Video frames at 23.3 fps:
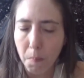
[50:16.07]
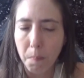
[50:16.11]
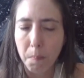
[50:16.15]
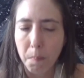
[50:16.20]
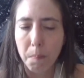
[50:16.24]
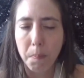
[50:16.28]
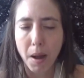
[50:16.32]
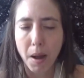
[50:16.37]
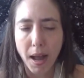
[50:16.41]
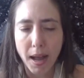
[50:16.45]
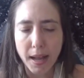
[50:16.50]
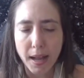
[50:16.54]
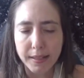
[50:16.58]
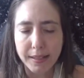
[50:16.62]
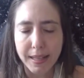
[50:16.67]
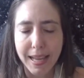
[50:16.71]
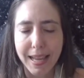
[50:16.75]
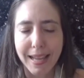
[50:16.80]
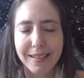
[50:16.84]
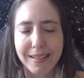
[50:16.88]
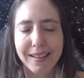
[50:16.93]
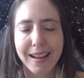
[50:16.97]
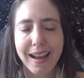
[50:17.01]
but
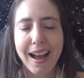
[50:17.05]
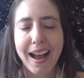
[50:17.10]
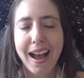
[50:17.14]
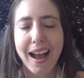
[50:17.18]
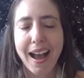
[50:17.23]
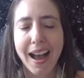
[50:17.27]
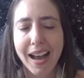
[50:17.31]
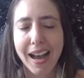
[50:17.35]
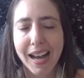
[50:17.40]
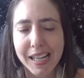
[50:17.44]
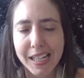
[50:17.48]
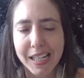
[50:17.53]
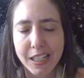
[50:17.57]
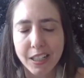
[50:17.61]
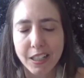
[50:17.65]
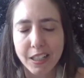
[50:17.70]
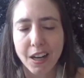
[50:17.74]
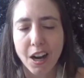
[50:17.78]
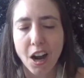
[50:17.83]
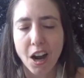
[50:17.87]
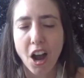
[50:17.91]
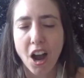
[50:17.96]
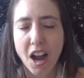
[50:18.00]
at a higher
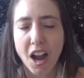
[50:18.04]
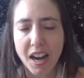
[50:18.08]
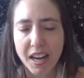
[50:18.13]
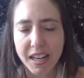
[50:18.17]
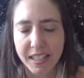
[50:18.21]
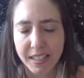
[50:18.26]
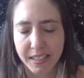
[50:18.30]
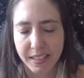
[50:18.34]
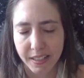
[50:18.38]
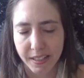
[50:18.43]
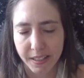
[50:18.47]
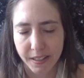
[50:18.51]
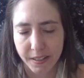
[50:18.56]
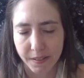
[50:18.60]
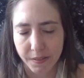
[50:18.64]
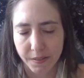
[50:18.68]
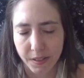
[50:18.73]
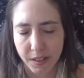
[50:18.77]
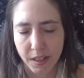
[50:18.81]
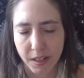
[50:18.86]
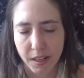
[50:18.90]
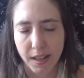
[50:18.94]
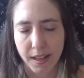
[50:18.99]
octave
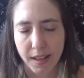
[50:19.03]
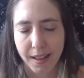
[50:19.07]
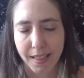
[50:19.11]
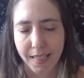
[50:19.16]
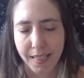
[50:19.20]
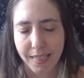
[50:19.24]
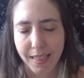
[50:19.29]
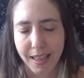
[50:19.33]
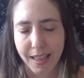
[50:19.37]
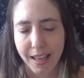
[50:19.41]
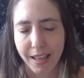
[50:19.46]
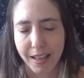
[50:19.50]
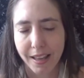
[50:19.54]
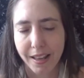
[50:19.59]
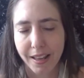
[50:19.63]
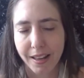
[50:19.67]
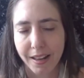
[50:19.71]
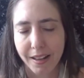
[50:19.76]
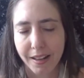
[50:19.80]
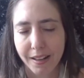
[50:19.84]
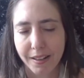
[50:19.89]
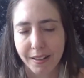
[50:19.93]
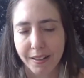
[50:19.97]

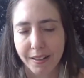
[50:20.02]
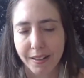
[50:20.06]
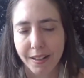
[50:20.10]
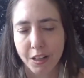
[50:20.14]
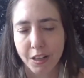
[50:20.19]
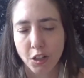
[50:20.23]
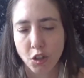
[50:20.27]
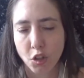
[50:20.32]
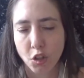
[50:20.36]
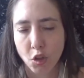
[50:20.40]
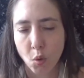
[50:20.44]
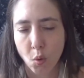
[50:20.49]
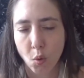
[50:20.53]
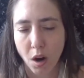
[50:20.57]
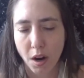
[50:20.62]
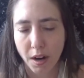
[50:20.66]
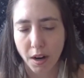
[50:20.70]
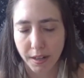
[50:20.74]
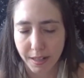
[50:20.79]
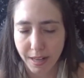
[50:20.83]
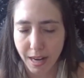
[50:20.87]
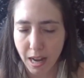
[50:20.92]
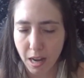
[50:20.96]
than you are
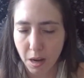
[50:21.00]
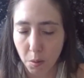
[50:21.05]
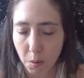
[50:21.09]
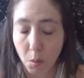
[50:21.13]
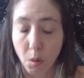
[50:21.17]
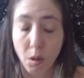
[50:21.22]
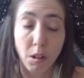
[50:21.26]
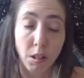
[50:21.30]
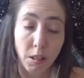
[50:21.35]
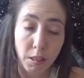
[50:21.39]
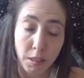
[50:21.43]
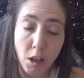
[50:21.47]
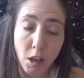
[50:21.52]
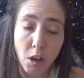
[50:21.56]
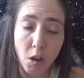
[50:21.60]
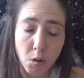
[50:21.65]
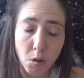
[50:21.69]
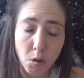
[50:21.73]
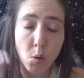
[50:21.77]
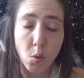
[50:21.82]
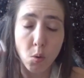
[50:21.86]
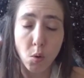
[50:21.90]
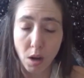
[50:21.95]
now. Although
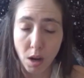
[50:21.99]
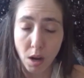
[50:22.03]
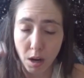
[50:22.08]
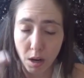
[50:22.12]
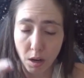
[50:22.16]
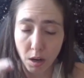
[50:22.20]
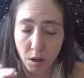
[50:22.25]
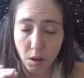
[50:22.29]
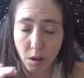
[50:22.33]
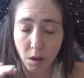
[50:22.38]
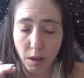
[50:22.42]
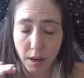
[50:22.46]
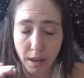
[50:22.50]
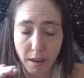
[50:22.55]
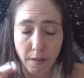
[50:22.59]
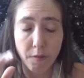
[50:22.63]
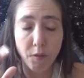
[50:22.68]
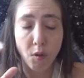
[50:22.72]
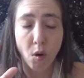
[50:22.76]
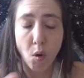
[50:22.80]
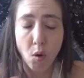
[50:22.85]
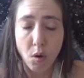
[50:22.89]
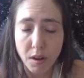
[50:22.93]
you have
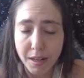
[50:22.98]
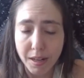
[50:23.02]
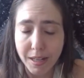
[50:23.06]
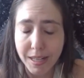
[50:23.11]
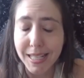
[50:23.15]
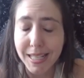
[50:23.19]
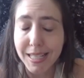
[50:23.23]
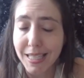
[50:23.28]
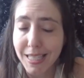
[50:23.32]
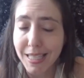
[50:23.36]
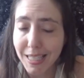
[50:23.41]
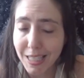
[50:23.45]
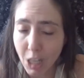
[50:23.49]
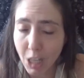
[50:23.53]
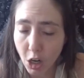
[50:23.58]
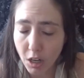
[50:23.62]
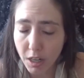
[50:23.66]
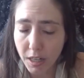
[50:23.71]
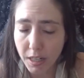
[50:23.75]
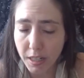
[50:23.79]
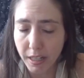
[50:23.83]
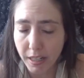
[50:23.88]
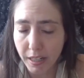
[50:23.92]
already
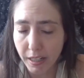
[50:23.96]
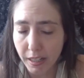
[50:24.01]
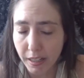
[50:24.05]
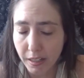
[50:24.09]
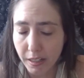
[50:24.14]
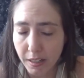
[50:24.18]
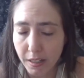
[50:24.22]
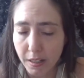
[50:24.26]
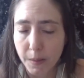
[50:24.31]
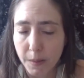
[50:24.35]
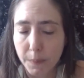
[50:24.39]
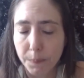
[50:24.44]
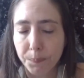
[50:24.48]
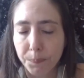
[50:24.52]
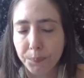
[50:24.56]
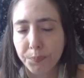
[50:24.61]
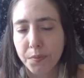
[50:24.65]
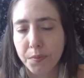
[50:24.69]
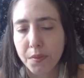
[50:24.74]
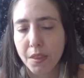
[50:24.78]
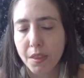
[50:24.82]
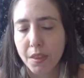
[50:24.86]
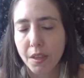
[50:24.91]
started
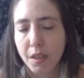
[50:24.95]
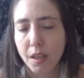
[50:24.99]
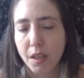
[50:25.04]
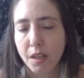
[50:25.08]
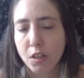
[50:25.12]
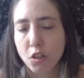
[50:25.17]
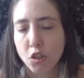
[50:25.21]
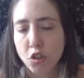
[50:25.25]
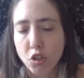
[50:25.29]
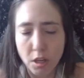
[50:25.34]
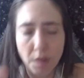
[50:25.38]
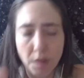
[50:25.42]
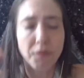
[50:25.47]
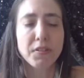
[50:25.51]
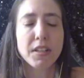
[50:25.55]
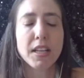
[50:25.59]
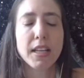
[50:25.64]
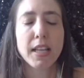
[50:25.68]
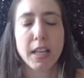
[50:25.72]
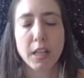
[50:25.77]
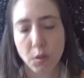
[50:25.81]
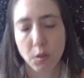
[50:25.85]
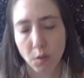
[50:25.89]
shifting
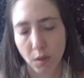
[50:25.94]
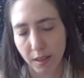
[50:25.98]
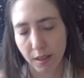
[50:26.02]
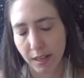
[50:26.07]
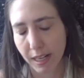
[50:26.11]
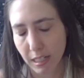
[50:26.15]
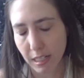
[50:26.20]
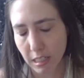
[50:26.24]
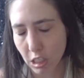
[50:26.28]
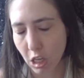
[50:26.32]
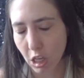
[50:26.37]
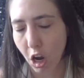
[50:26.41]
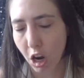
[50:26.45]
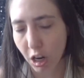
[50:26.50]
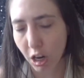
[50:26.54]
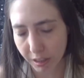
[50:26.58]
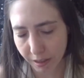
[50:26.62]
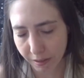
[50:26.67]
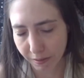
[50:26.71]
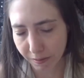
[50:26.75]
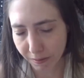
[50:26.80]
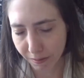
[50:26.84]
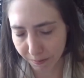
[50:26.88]
into the next octave.